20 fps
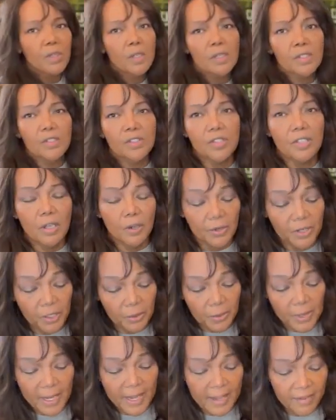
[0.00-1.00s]
so here
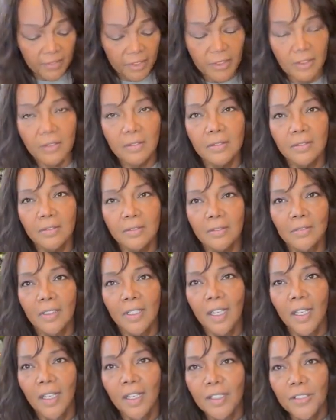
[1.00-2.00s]
we have it.
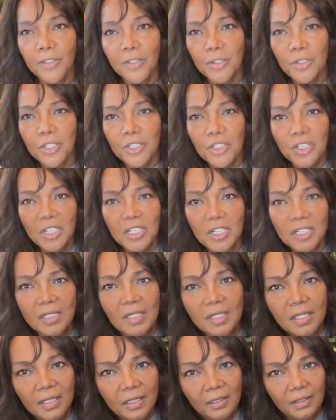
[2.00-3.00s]
Judy
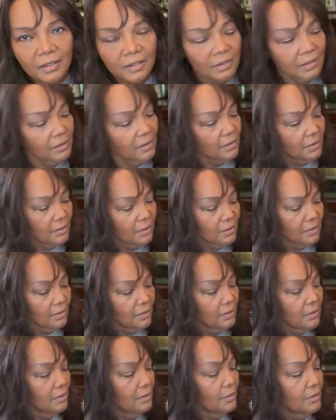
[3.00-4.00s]
Cheeks,
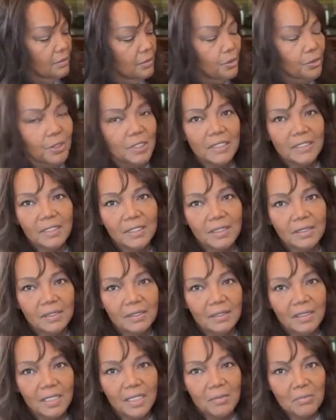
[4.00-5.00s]
grits
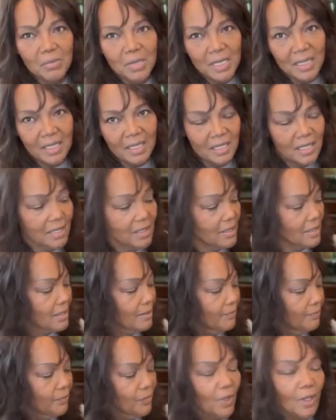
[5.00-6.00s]
and biscuits
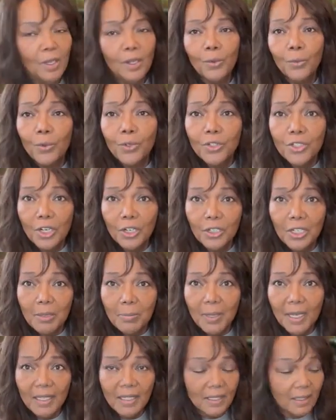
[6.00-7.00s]
with turkey
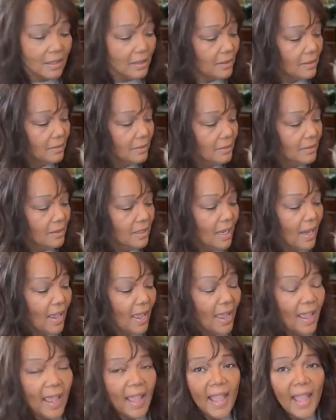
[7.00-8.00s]
bacon
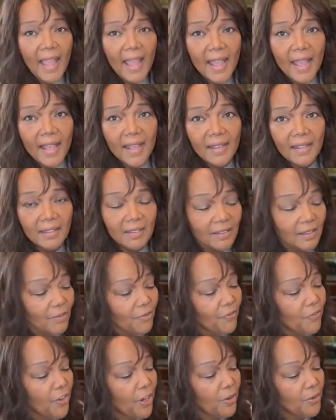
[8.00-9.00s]
and the
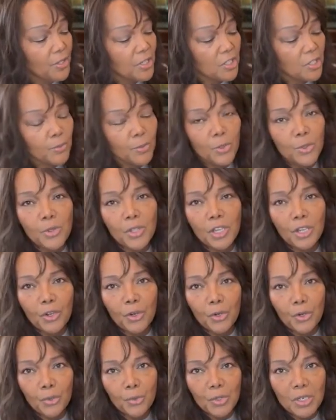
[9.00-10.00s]
very smooth and
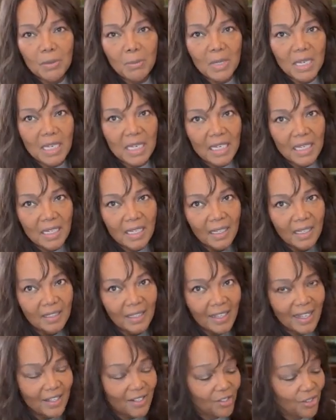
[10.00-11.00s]
creamy
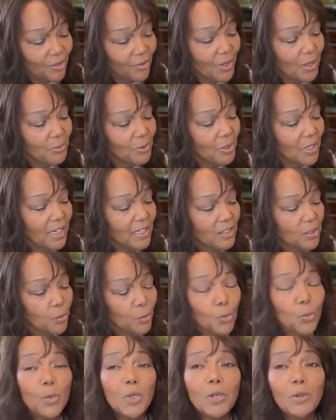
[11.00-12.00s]
scrambled eggs.
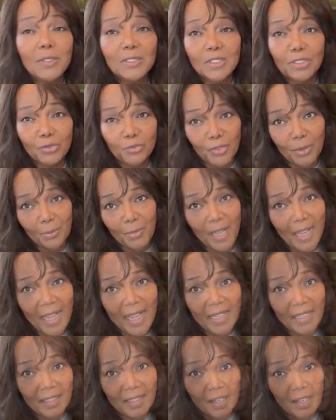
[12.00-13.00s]
Well, it's from
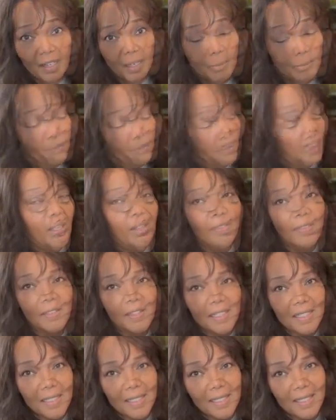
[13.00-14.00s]
egg in a cup.
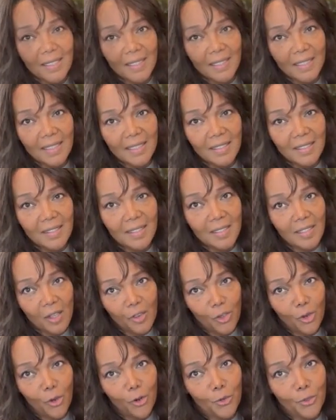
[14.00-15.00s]
This is a
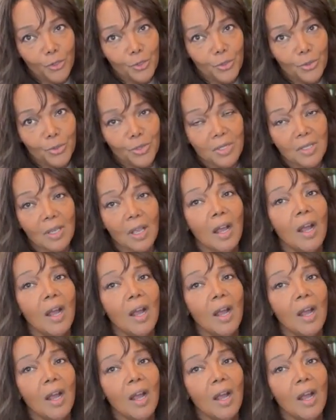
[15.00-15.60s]
Southern girl's